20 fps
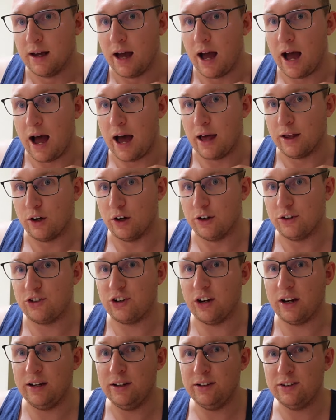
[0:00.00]
They got
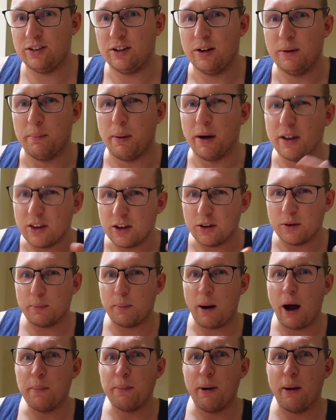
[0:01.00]
cheese, but
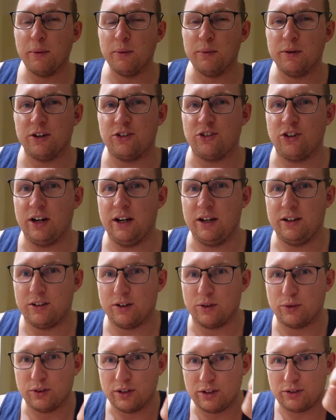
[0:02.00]
my problem with the cheese
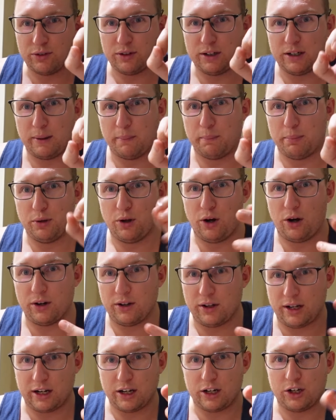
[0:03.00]
is it was literally in a
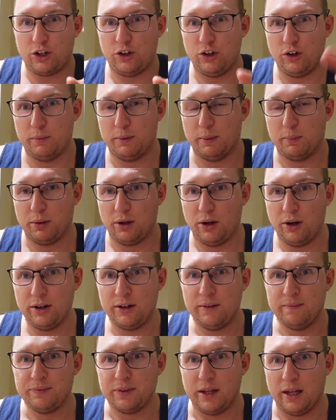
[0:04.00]
block, like a cubed
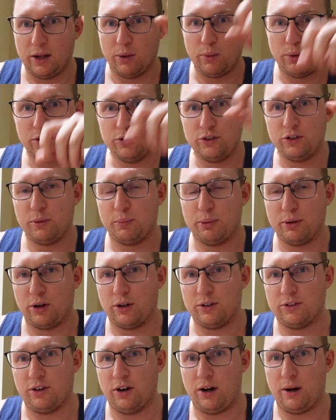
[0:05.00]
block, and they wanted you to put it
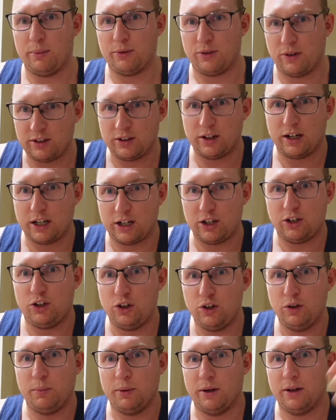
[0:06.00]
on top. So I had to like
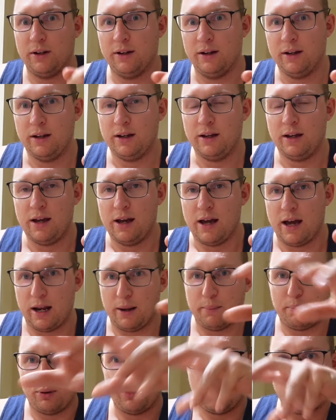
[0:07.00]
cube it, and
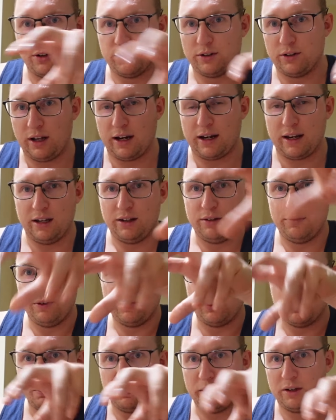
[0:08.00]
then put it on like
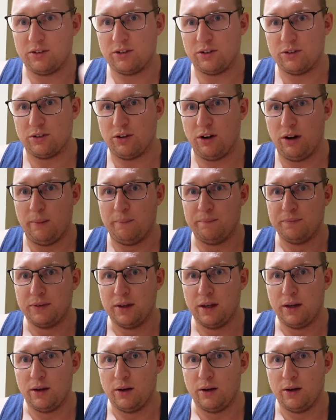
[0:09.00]
individual bits on top.